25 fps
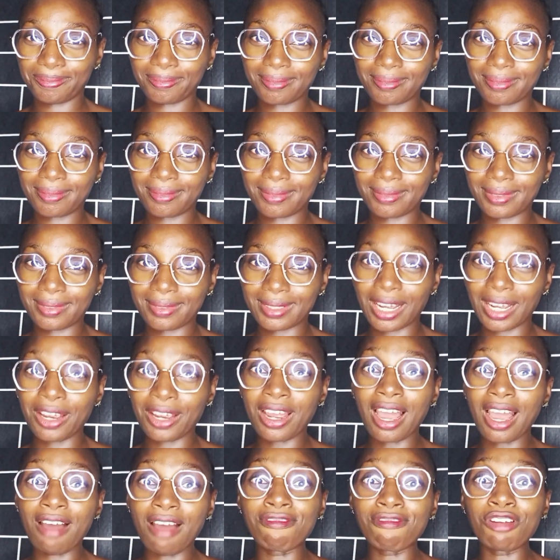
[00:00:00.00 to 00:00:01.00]
and you have
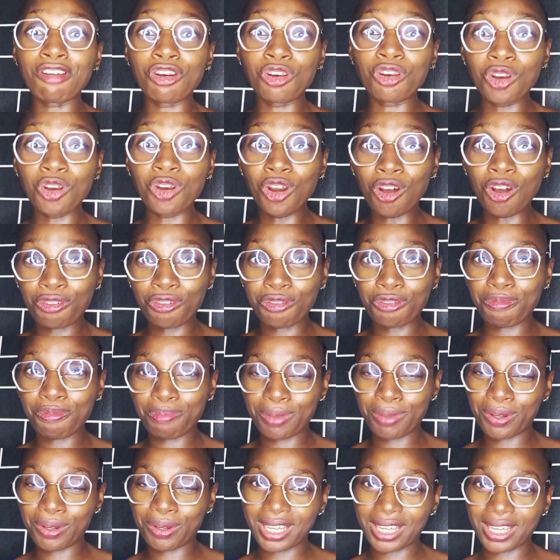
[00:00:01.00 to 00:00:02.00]
enough milk
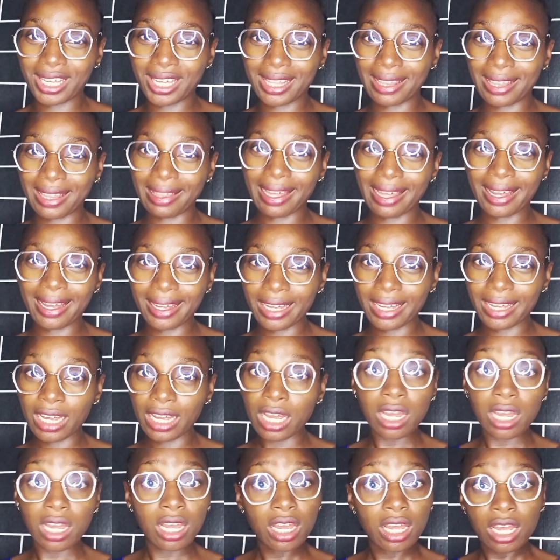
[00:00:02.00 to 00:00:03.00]
in there.
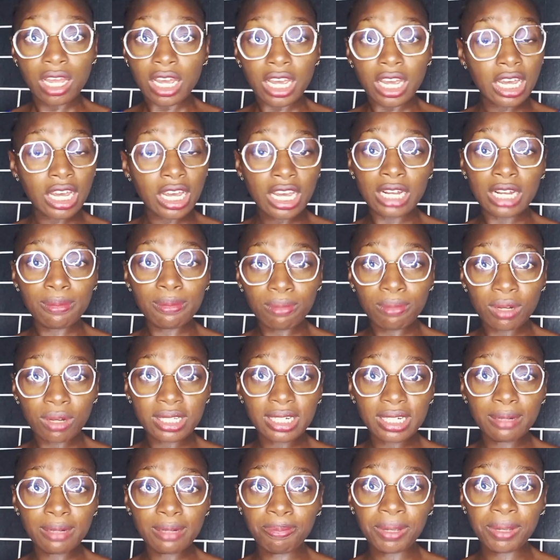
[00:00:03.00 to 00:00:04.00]
It mustn't
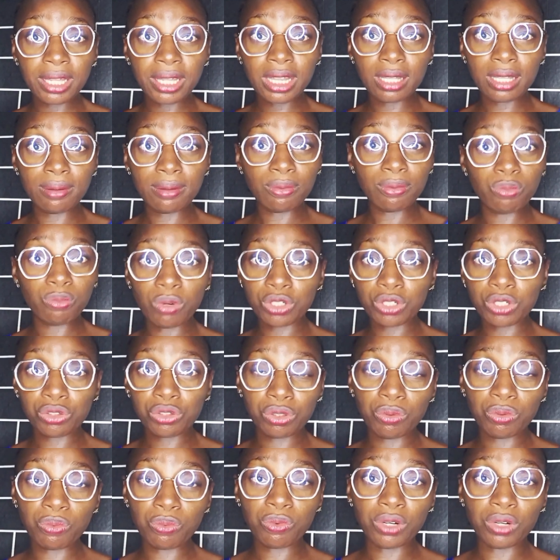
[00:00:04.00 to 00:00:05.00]
be the watery one,
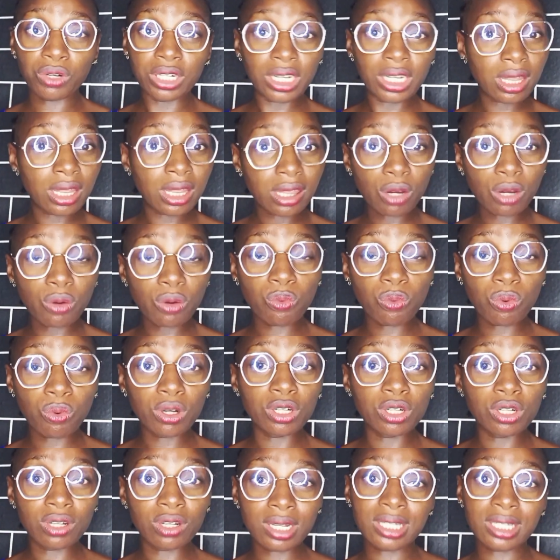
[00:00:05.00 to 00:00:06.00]
the thick one does
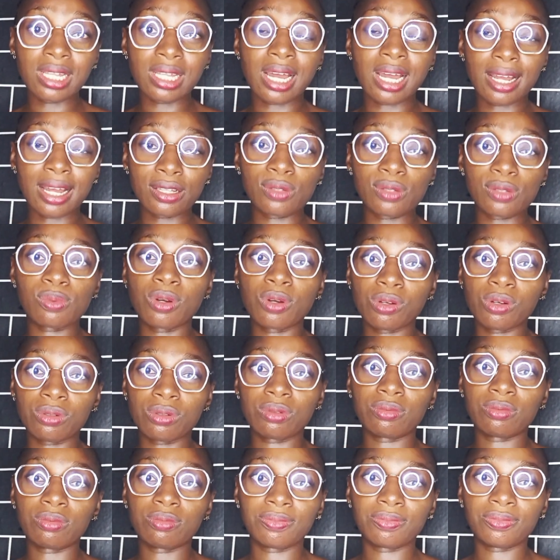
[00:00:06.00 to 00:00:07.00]
that as well.
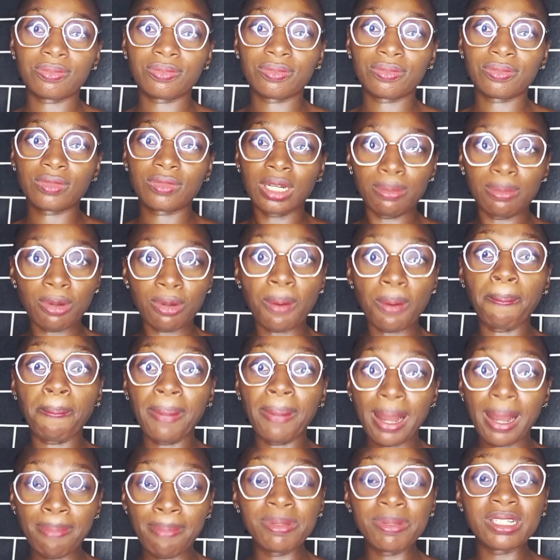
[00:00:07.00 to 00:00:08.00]
But pap is
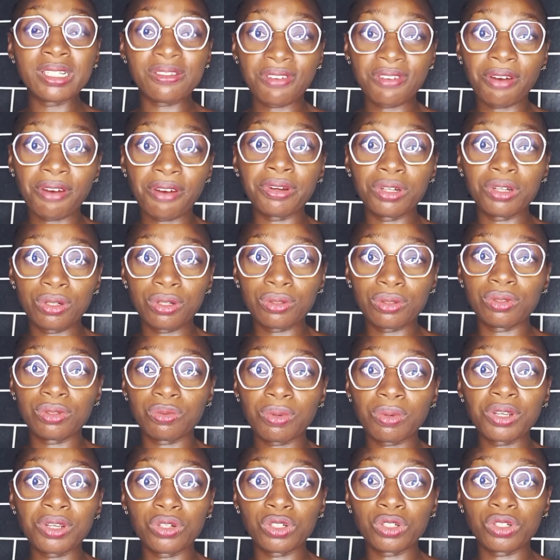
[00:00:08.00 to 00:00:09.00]
very good when you're
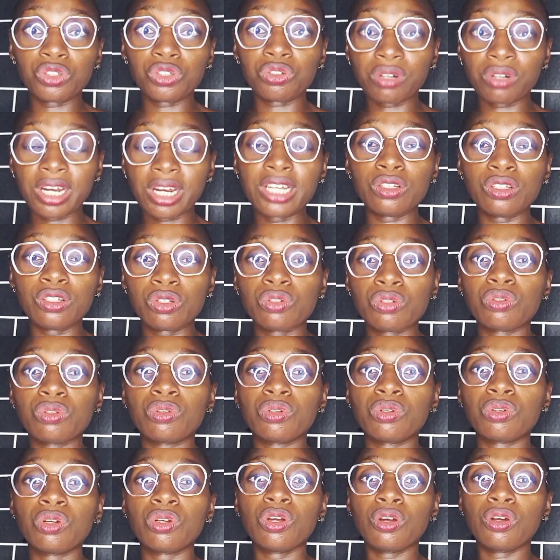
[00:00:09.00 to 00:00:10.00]
trying to
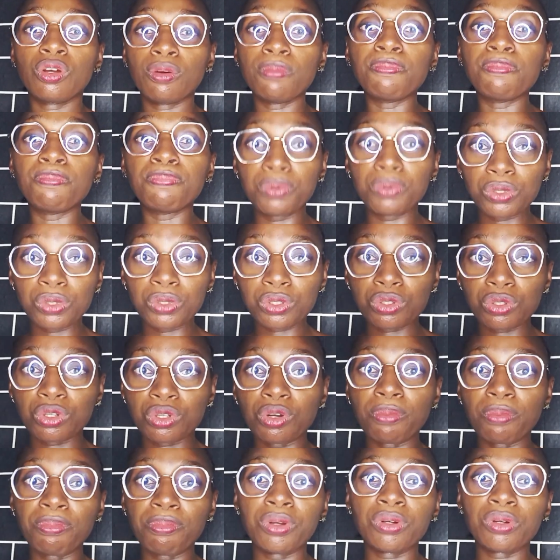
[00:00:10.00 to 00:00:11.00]
boost your
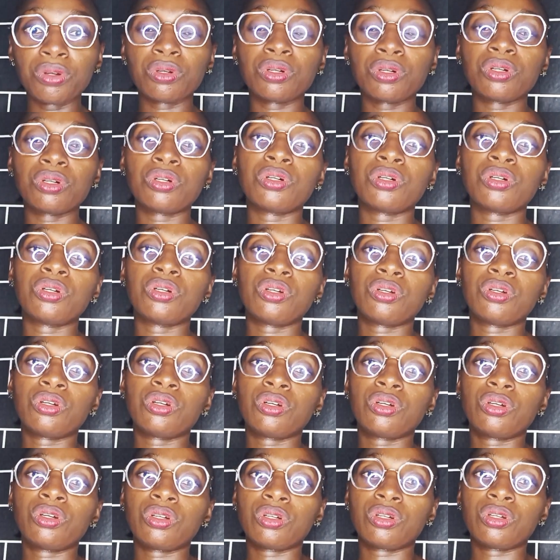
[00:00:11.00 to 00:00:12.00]
milk,
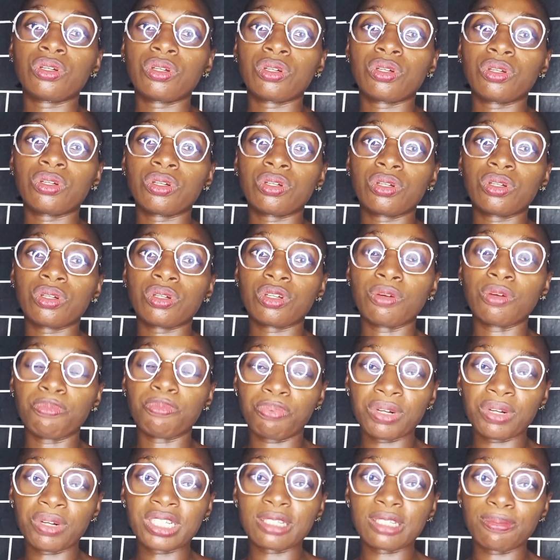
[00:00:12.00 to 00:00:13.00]
your breast
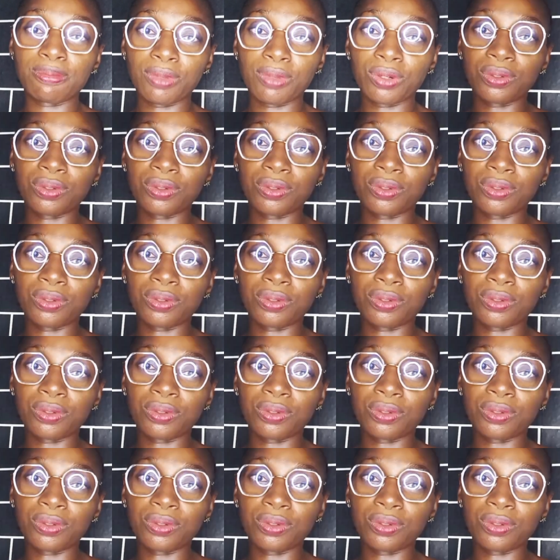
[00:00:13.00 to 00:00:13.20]
milk.